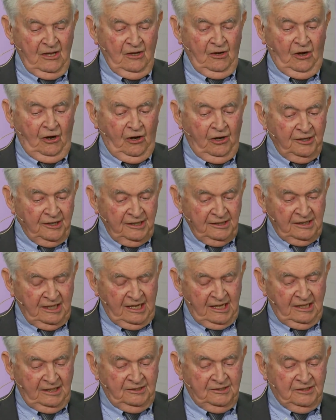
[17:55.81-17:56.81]
Or
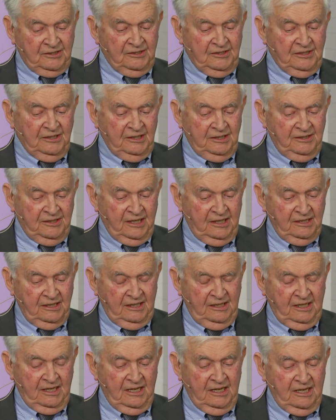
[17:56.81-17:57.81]
indeed, the,
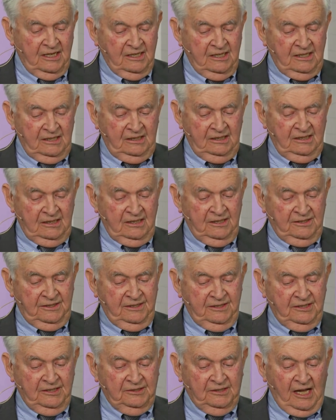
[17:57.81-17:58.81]
the, uh,
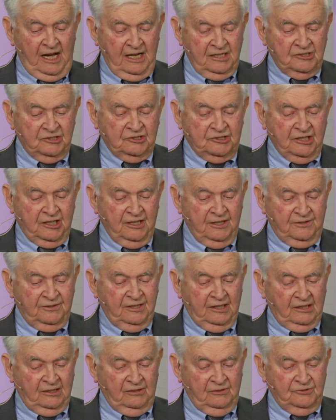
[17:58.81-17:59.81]
the Dutch uh,
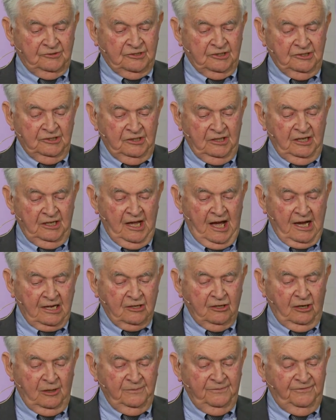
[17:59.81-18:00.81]
theologian
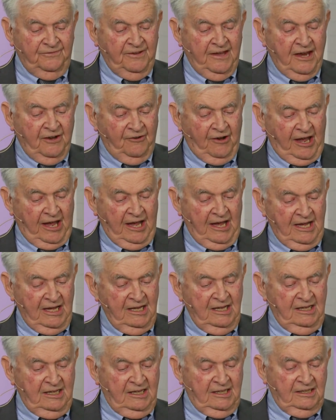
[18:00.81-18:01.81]
Jacob Fiere
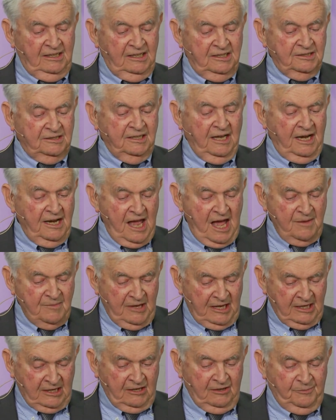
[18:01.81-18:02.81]
in his
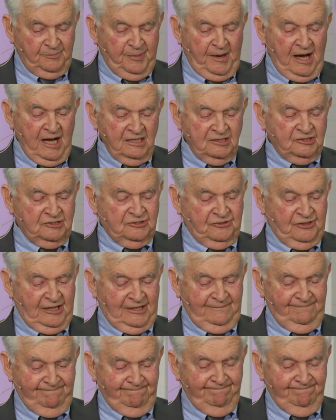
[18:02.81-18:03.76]
Dynamic of Pastoring.